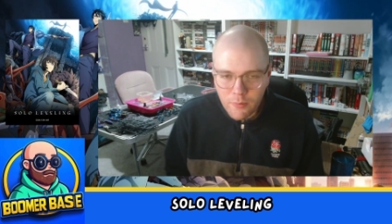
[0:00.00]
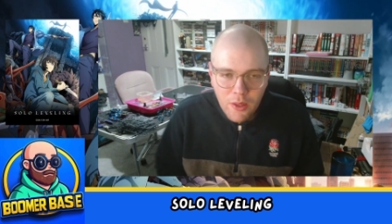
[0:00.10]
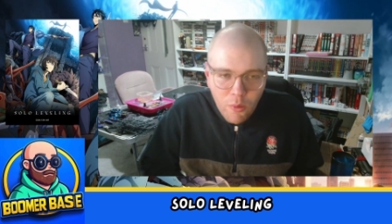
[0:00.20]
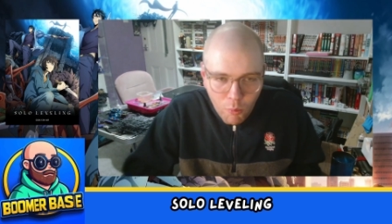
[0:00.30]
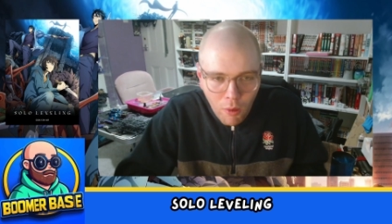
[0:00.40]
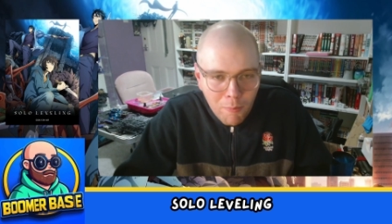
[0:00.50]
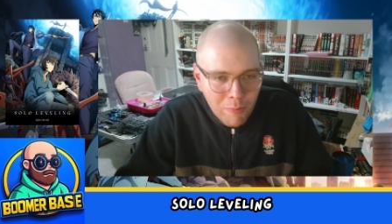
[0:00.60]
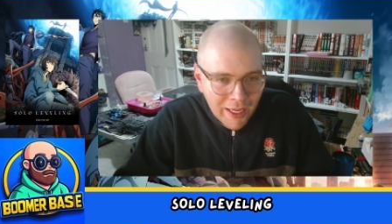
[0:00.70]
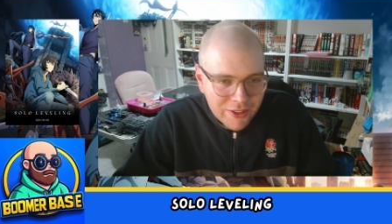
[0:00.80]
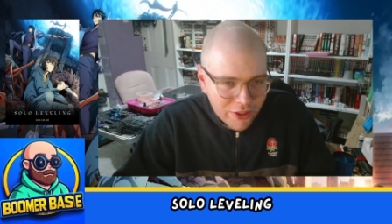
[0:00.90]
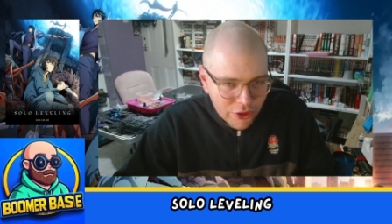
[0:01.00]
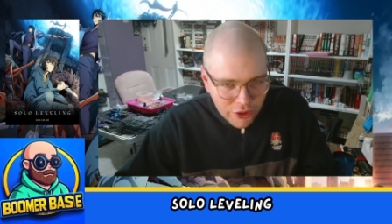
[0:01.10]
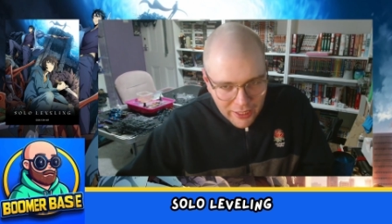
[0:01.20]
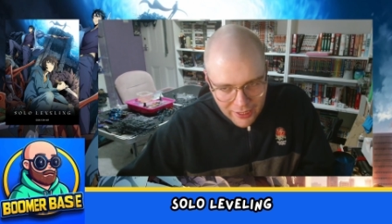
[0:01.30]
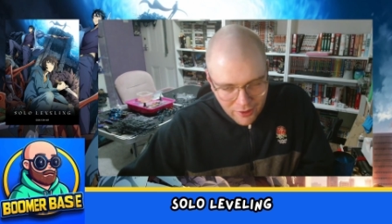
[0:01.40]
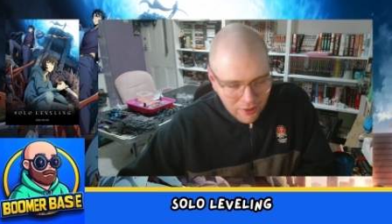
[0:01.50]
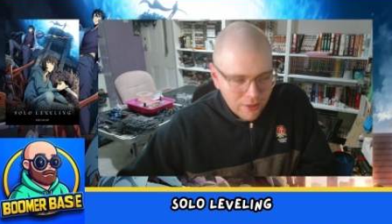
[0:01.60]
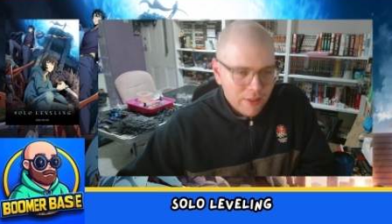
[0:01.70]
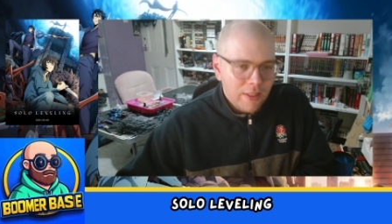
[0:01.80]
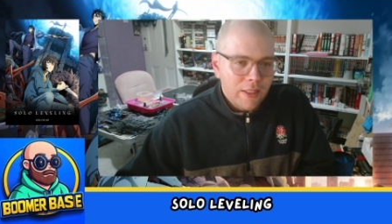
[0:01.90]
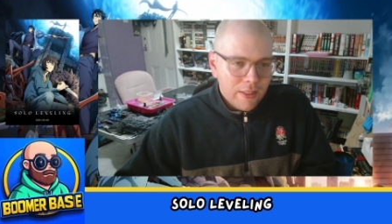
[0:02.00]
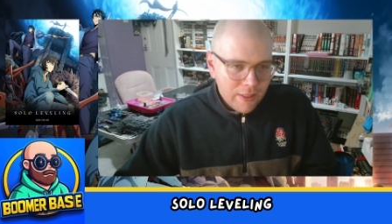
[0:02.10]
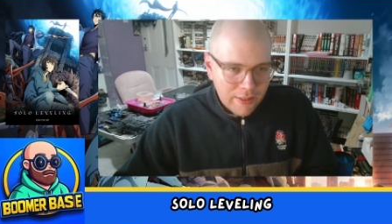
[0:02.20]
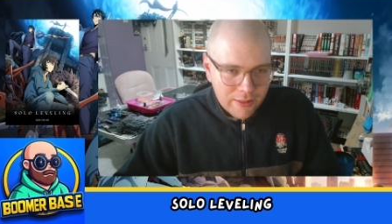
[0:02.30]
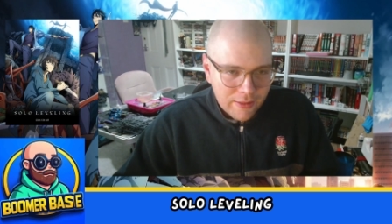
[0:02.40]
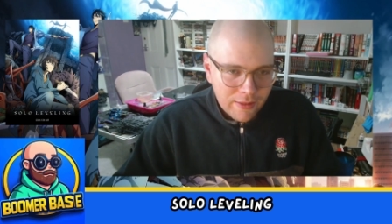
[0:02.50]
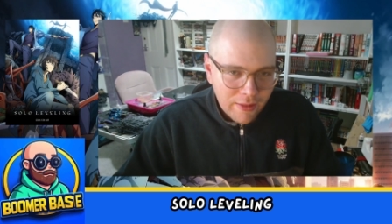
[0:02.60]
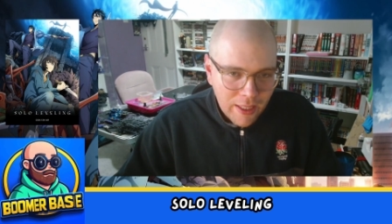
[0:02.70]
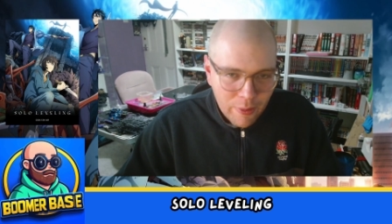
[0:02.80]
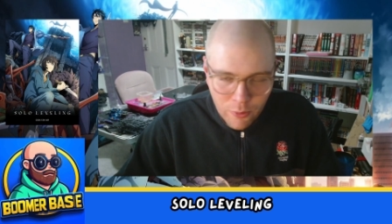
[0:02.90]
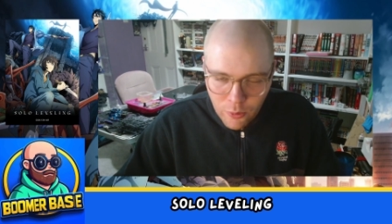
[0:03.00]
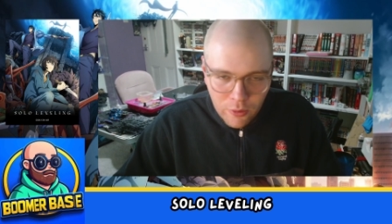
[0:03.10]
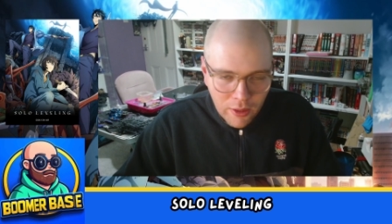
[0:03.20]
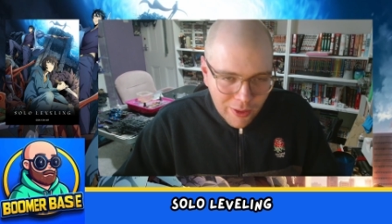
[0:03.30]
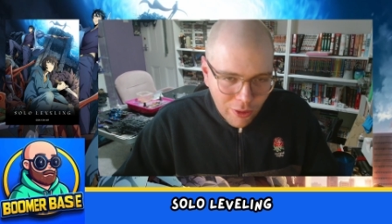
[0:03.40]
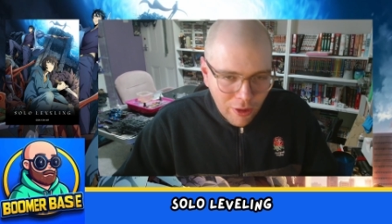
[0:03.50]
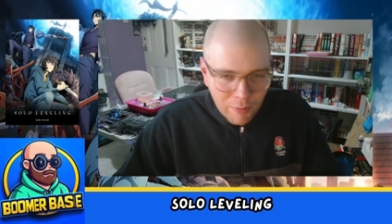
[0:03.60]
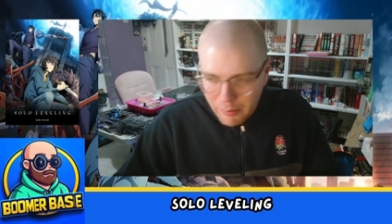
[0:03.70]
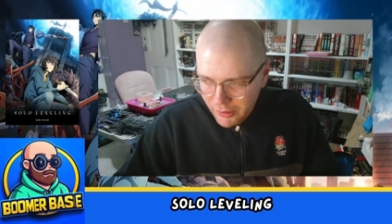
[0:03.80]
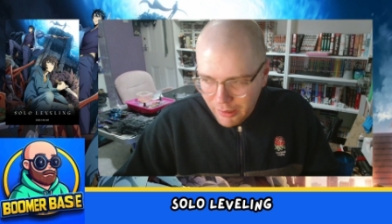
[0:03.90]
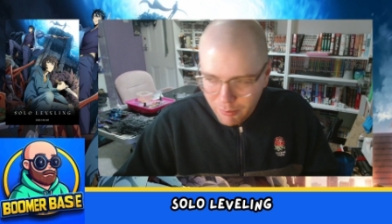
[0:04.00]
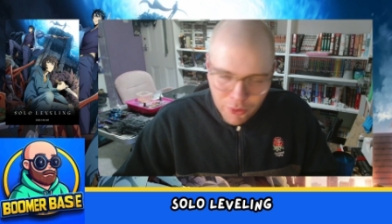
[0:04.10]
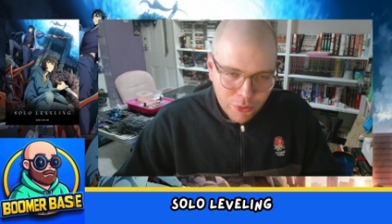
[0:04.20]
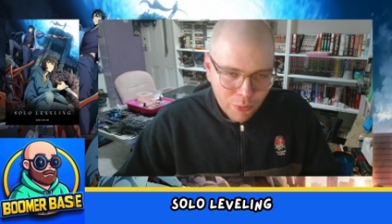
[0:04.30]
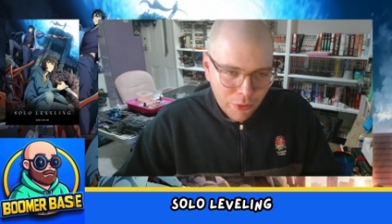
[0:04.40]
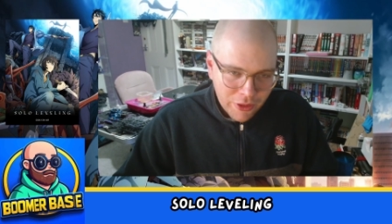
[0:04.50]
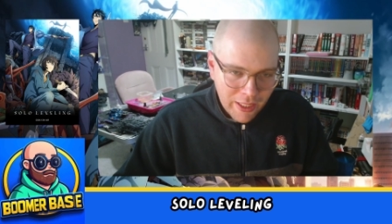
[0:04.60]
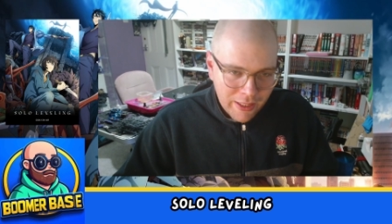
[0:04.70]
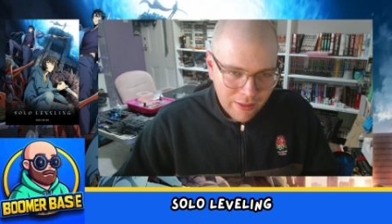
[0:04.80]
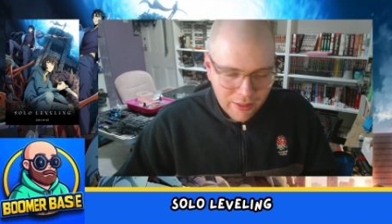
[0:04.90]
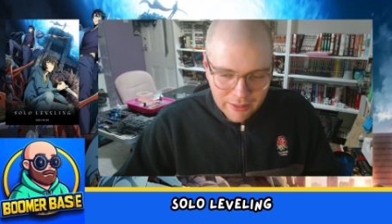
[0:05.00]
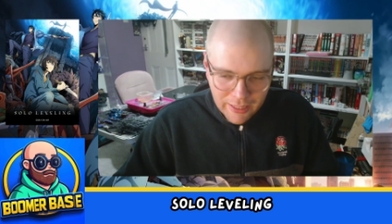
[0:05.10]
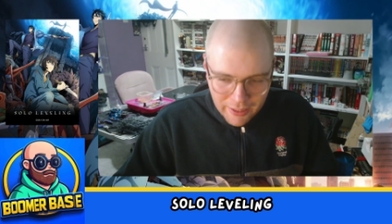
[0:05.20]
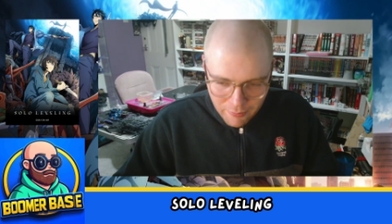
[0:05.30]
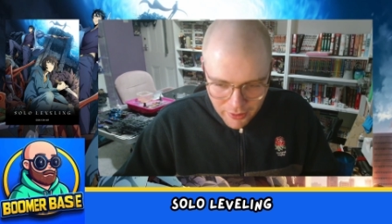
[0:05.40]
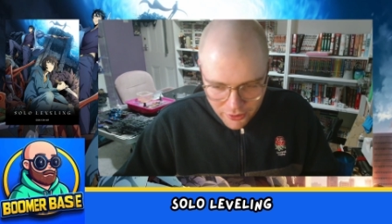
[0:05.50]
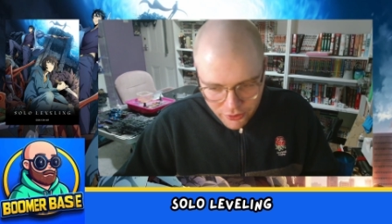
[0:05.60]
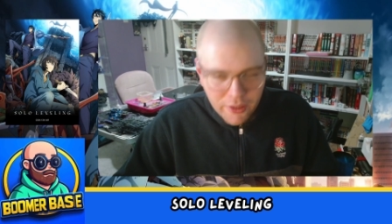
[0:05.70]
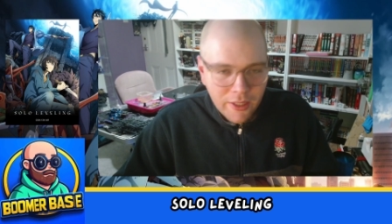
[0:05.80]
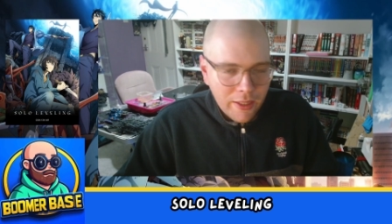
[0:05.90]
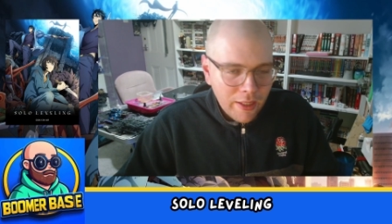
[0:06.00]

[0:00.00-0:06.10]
What bastards they are. And they were all like, oh, maybe the boss wasn't anything that amazing.